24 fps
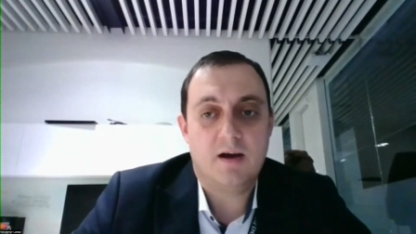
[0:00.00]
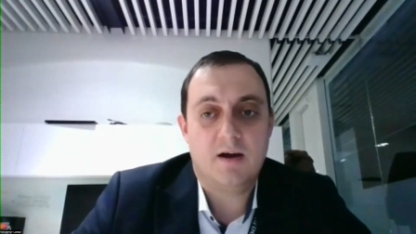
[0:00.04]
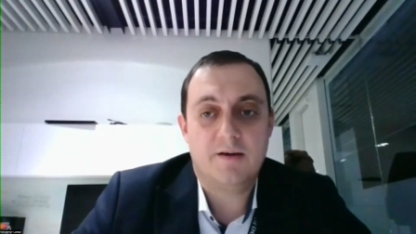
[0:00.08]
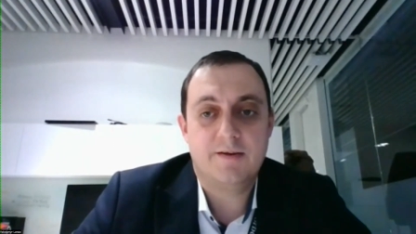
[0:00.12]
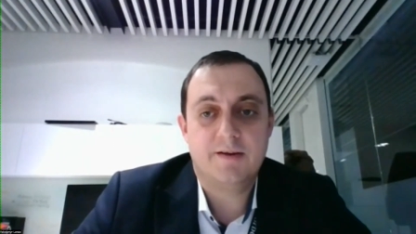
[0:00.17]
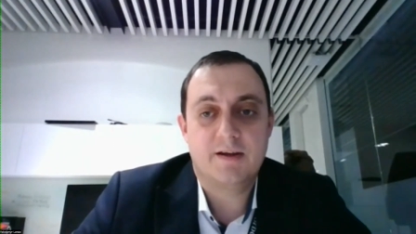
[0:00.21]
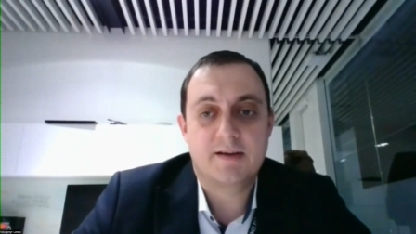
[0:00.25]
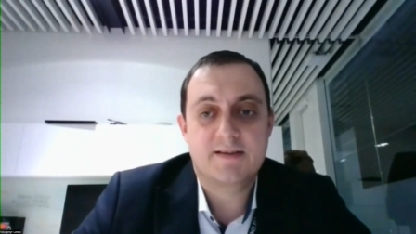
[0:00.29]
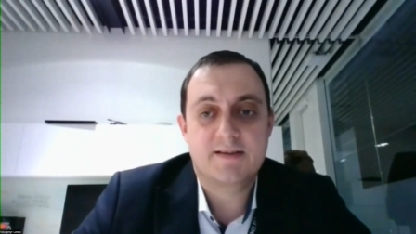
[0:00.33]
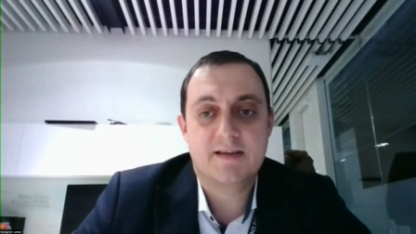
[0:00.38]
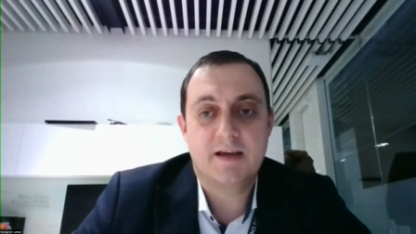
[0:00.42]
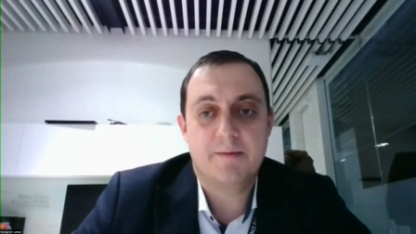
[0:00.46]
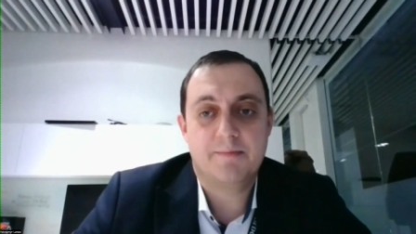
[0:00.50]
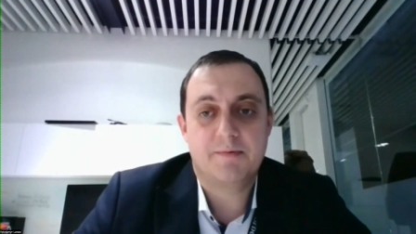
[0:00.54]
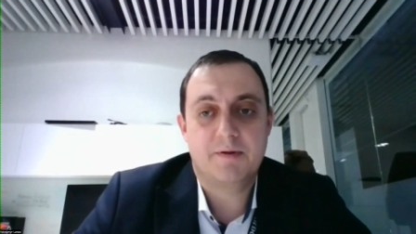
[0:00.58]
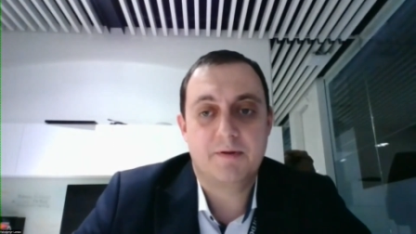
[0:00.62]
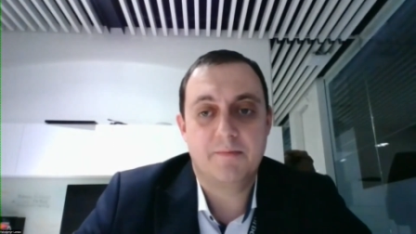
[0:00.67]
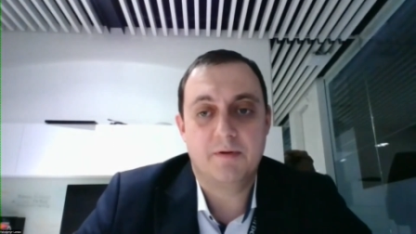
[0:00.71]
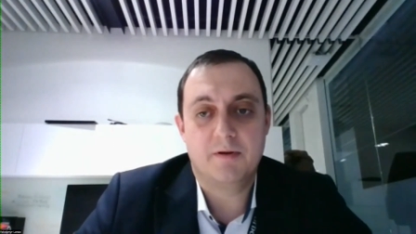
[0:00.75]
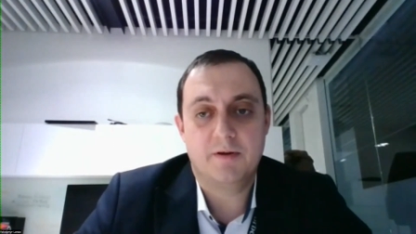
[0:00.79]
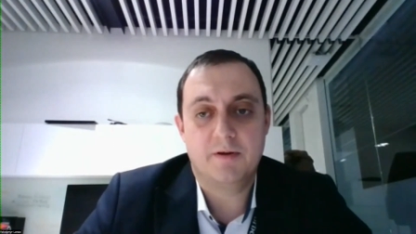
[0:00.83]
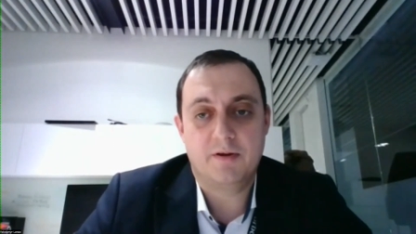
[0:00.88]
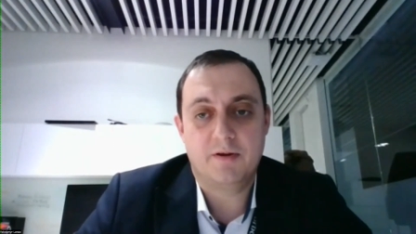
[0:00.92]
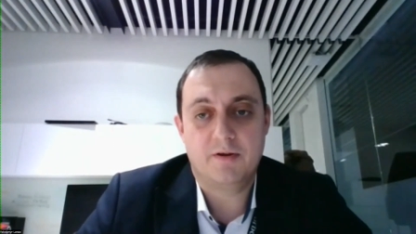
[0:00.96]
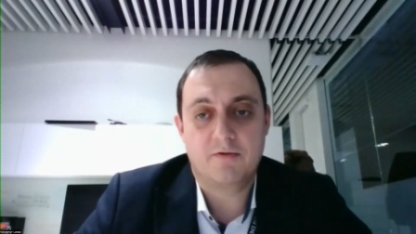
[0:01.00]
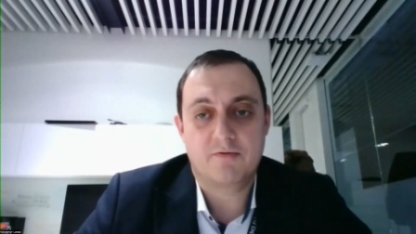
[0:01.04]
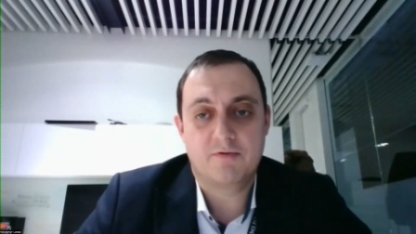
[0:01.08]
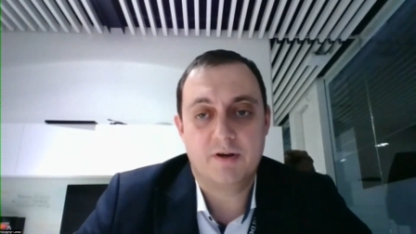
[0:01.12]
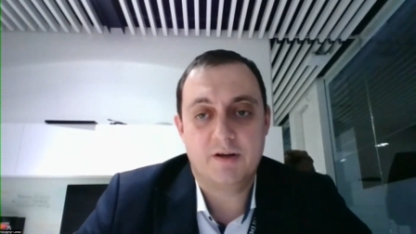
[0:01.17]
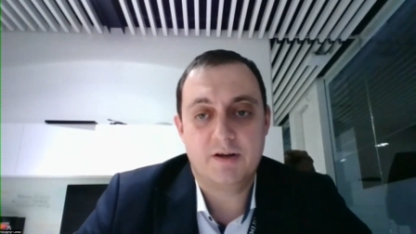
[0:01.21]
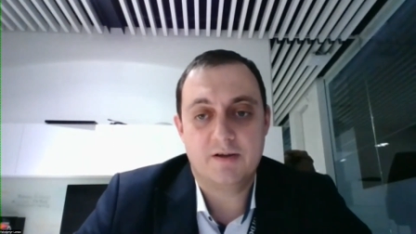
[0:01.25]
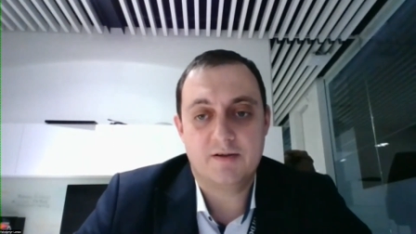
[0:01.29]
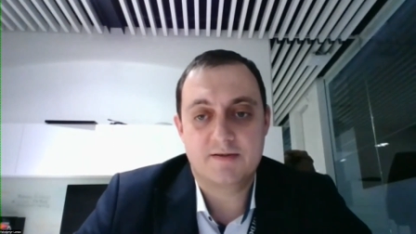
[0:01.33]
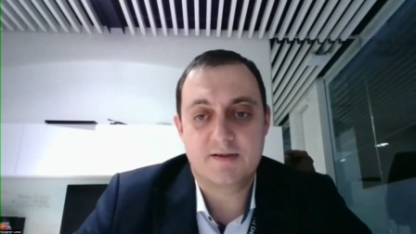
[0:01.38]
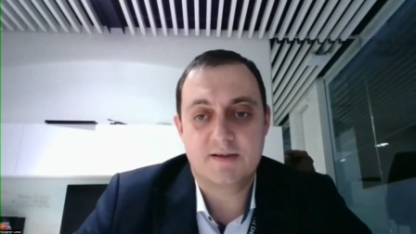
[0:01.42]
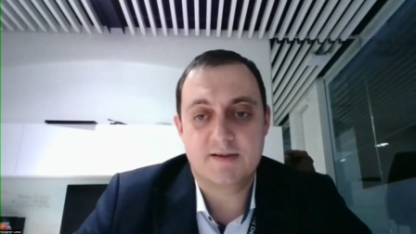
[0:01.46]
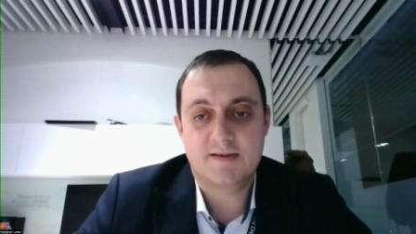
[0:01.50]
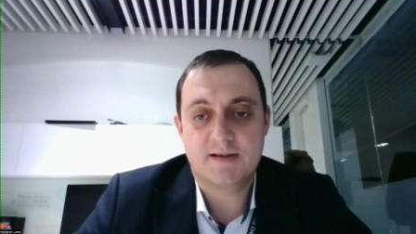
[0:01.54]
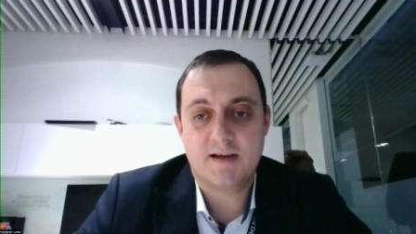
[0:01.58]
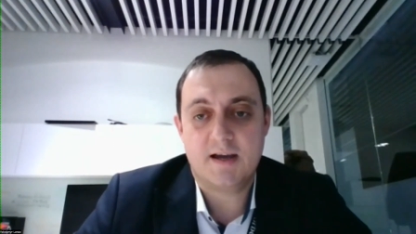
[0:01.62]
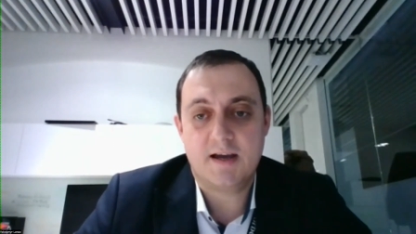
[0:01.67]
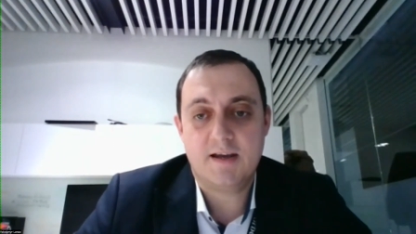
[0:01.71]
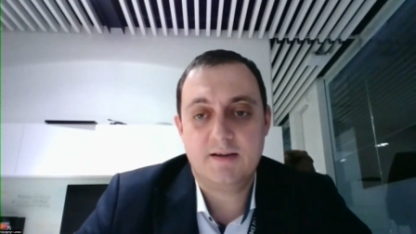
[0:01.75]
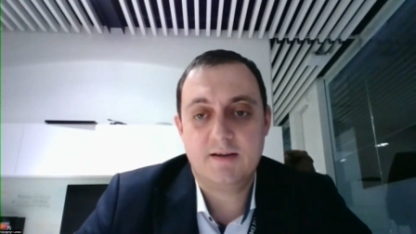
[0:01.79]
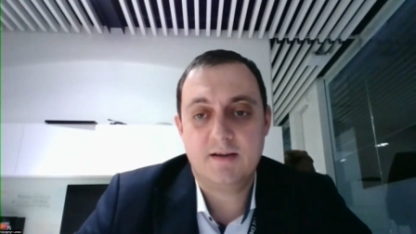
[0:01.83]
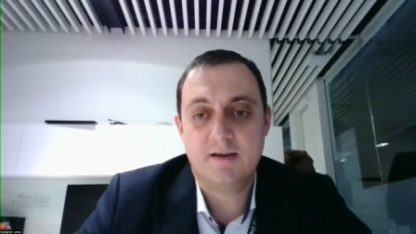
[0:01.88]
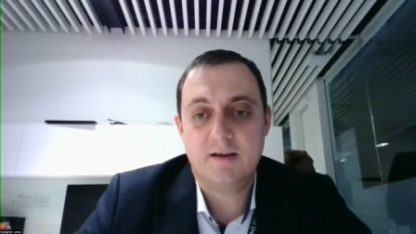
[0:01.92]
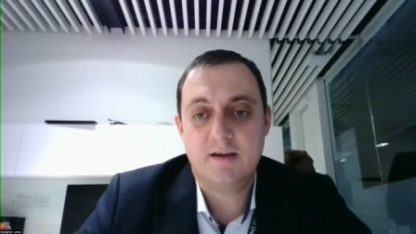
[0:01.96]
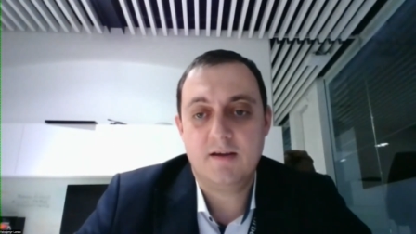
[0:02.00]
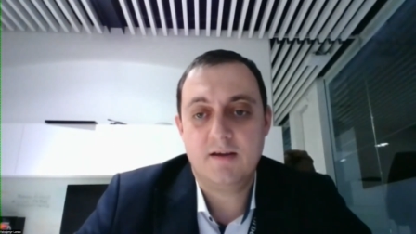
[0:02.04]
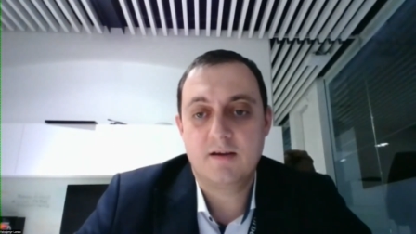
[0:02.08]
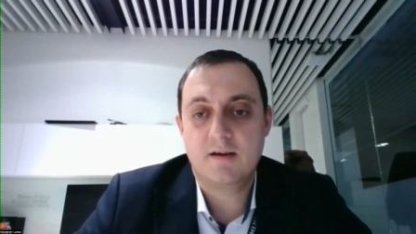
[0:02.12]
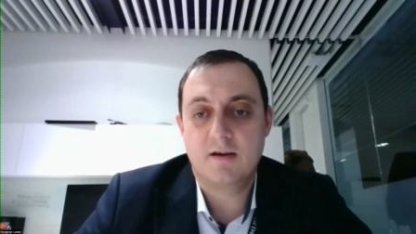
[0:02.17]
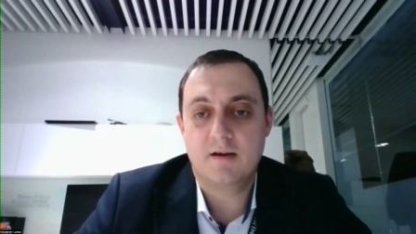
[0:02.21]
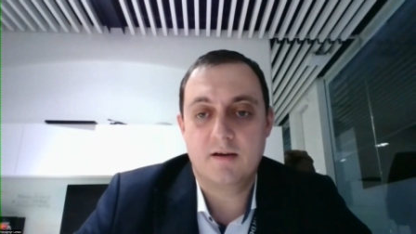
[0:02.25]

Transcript: unacceptable in Ukrainian society,